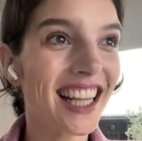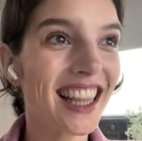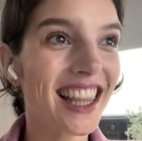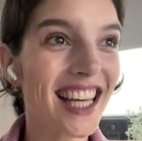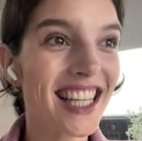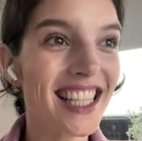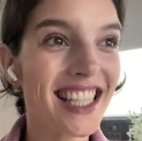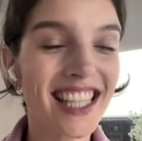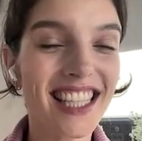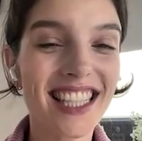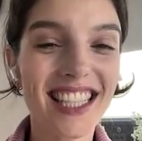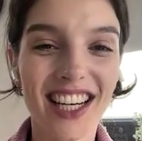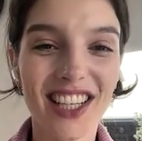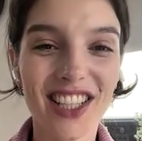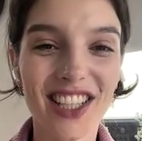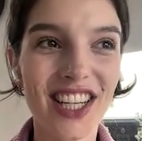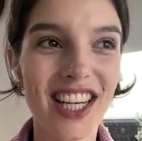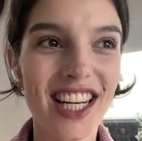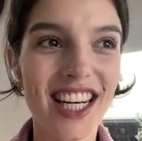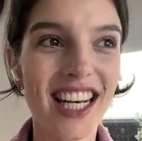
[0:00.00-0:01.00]
there's the
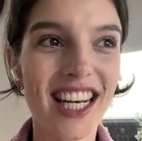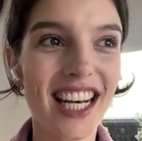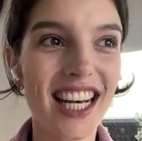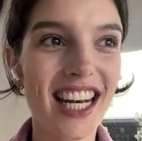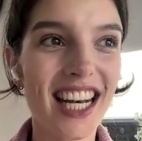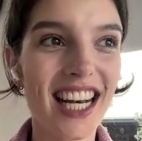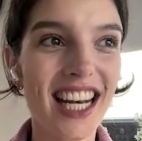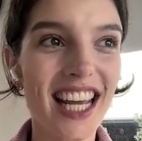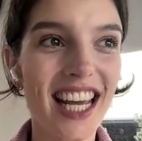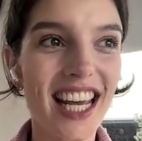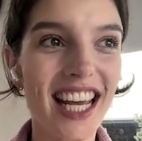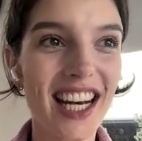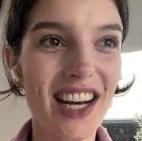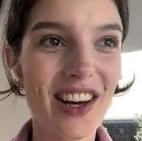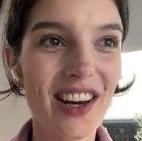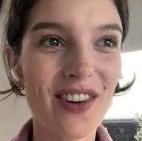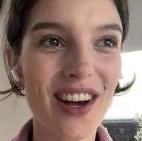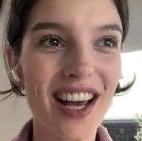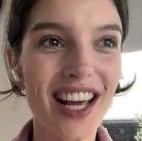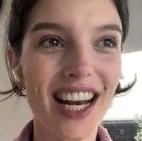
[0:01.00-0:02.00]
section in
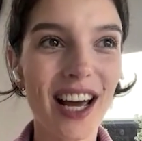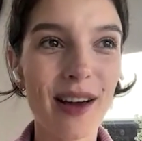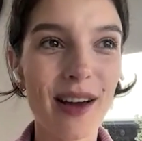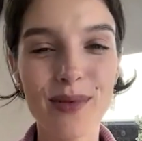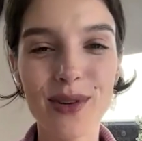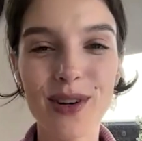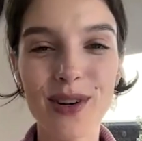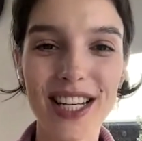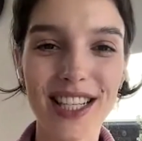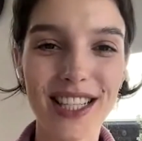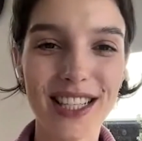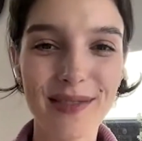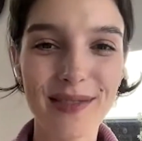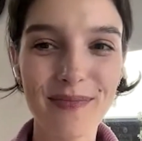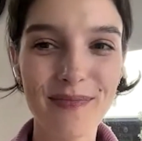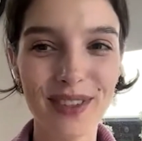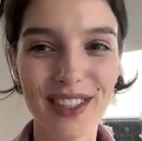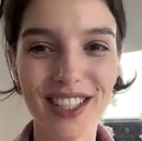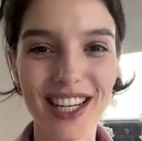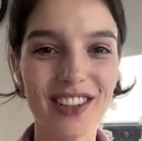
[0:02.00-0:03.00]
it where like Bernice
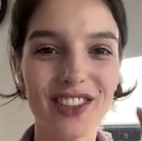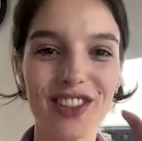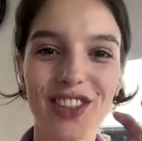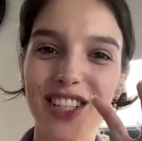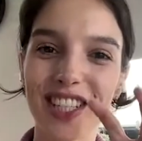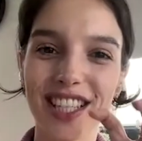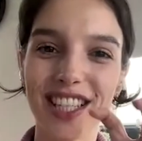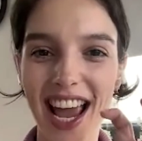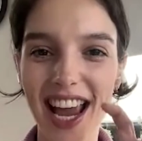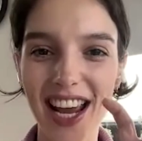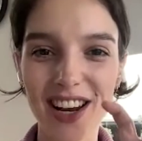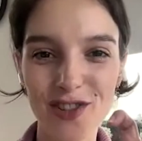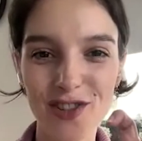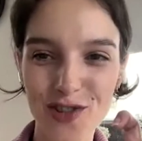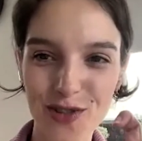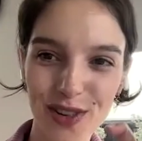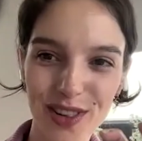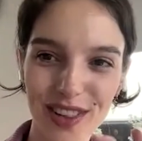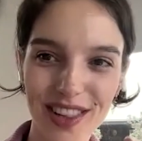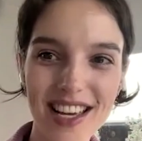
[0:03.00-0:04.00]
pretends she's the
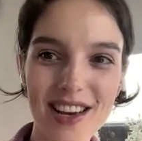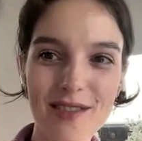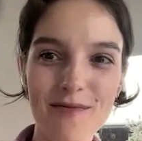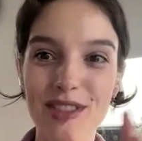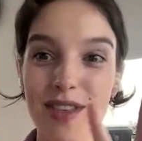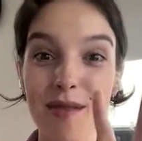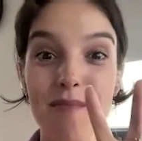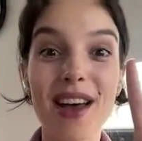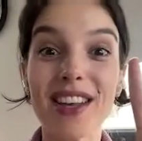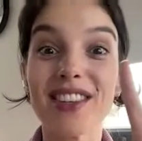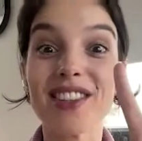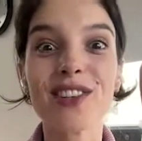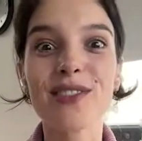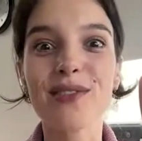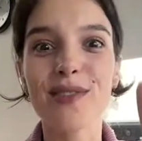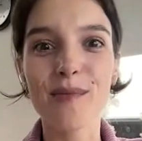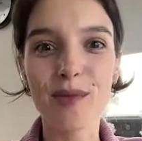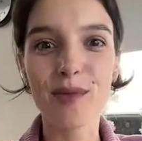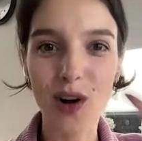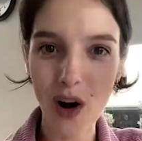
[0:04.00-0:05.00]
angel with a
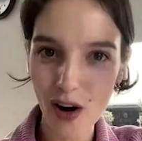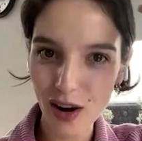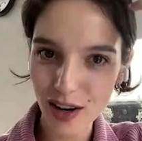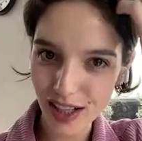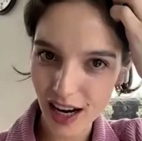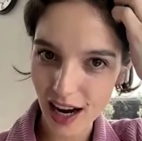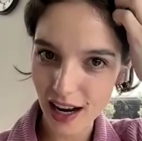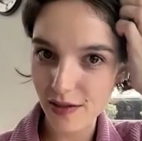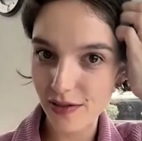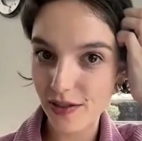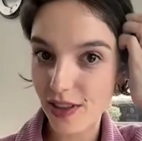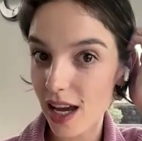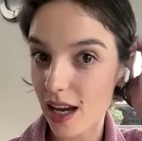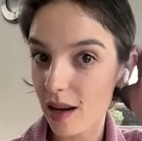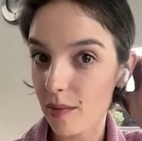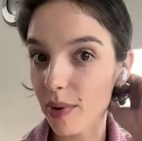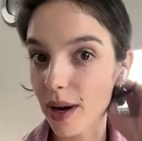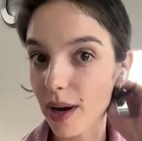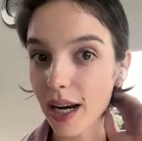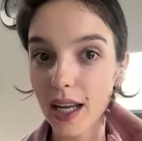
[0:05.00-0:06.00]
message from God kind of
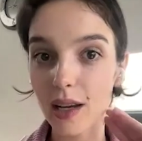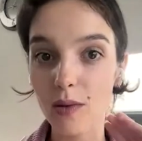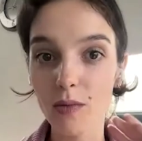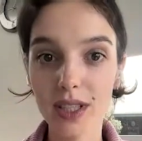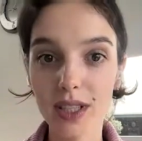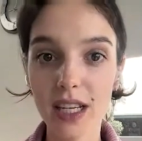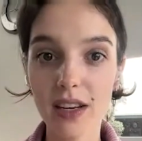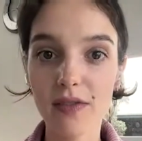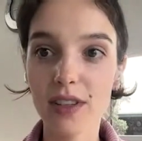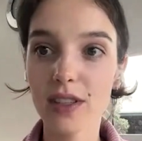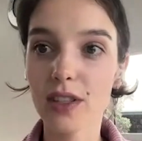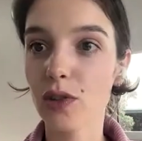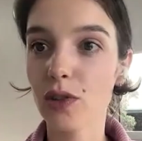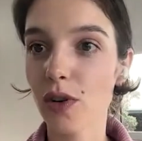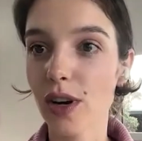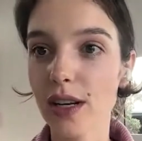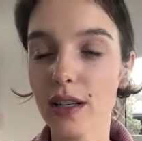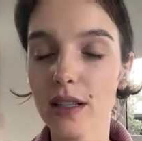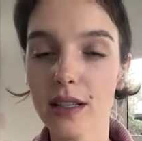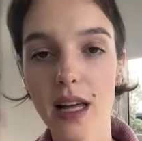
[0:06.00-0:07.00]
thing. But it was even
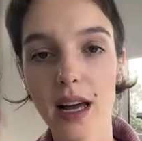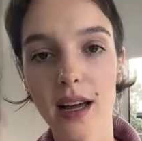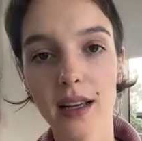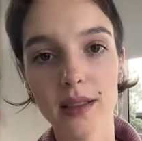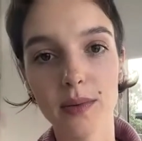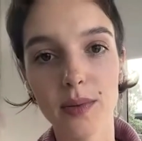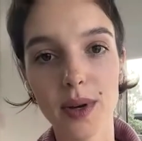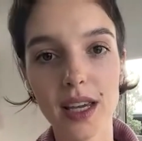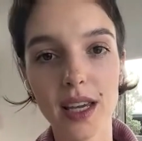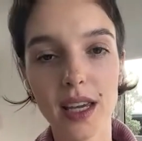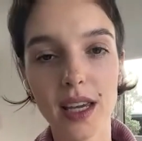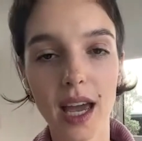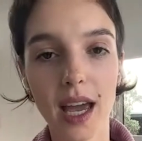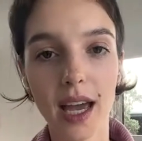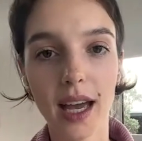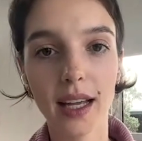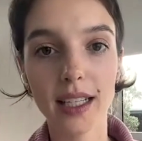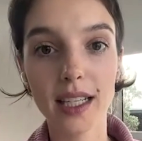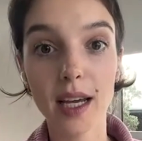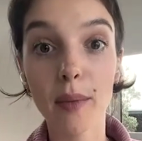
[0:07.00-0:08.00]
screened last week
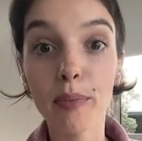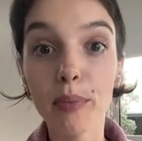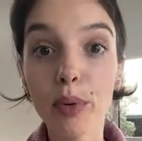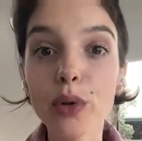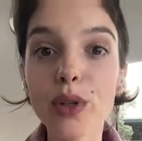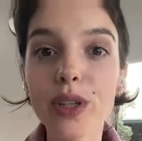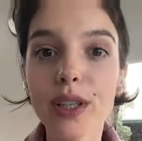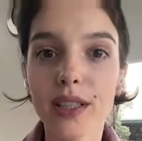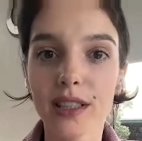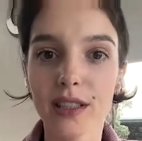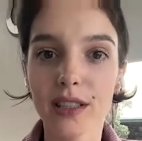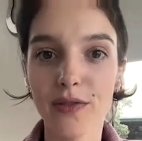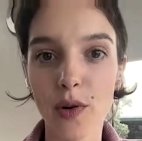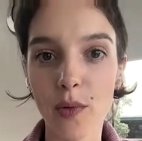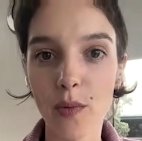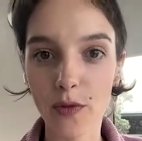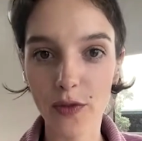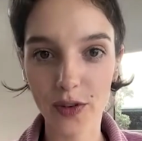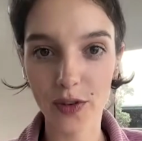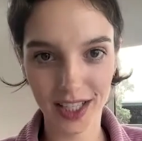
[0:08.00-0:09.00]
at a Buddhist
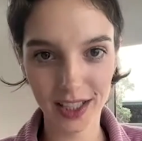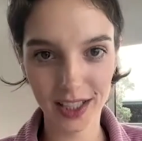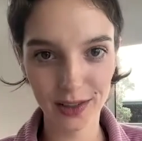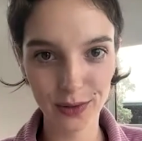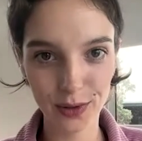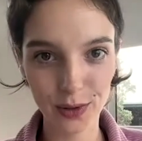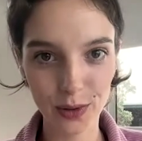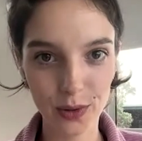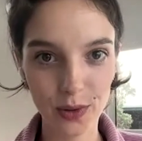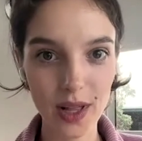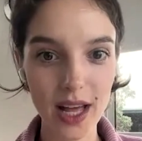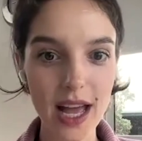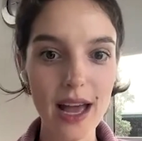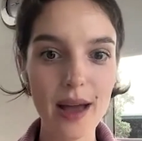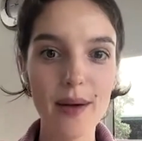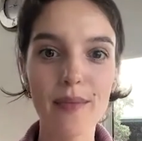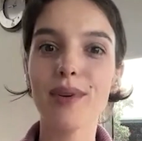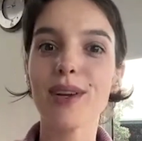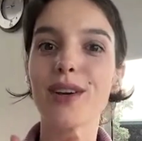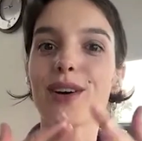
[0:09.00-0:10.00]
film festival
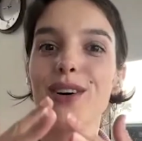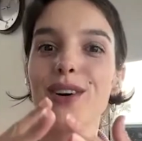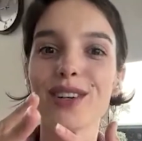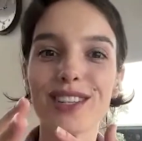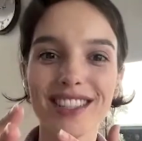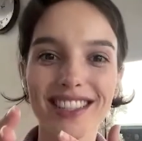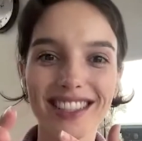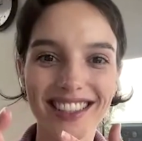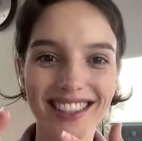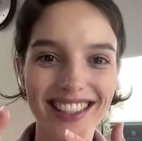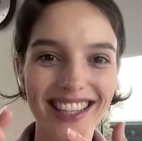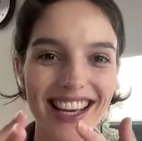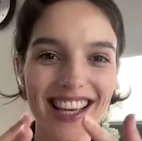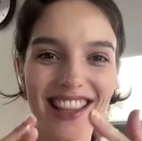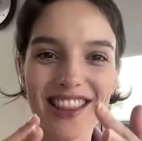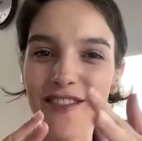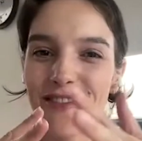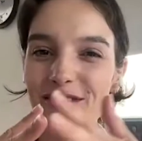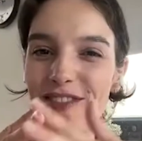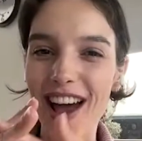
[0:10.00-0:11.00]
because
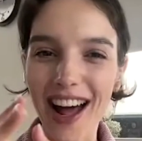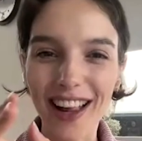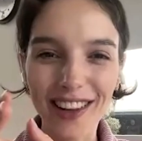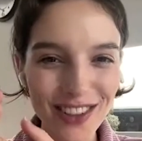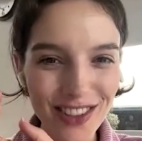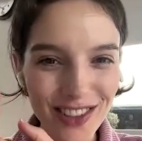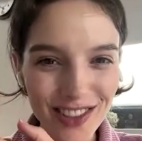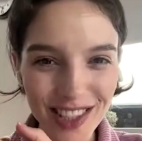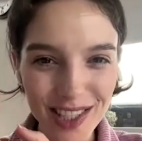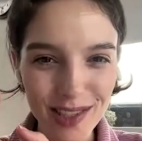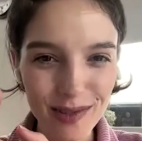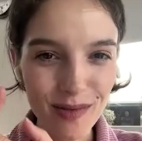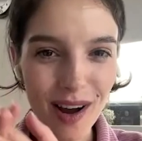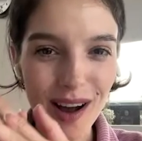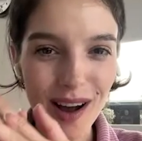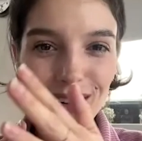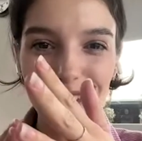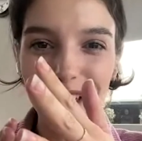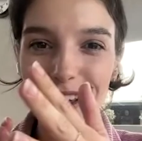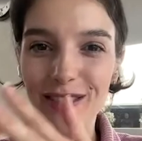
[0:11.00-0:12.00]
the values as
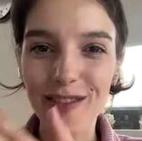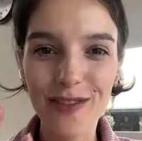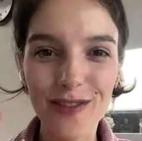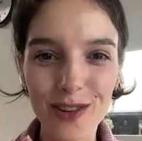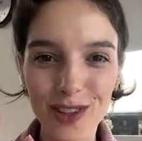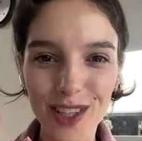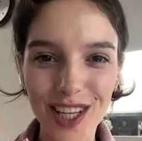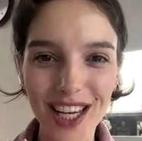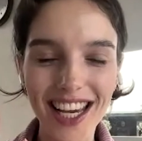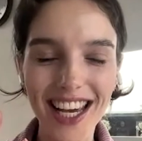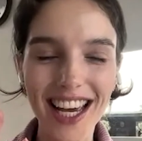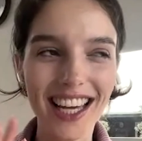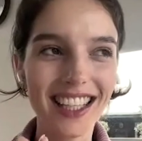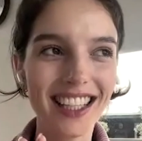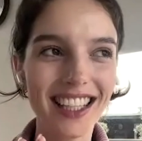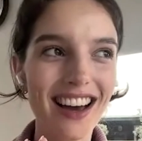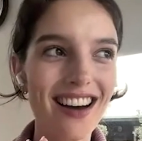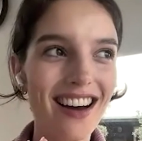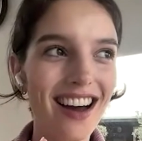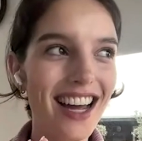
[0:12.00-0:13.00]
well like fully
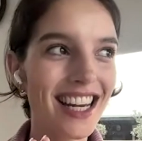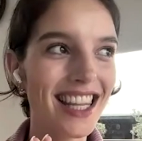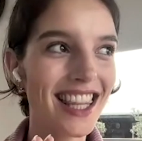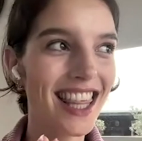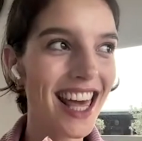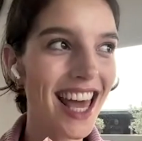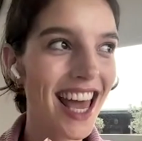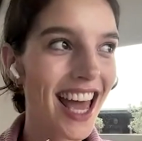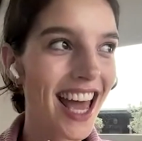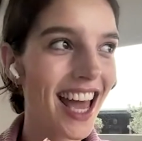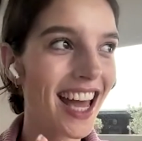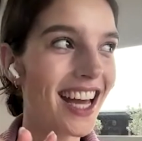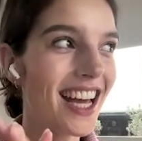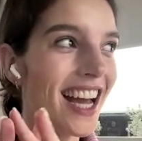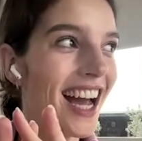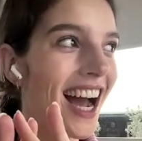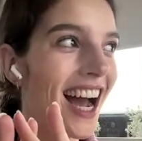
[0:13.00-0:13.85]
align there.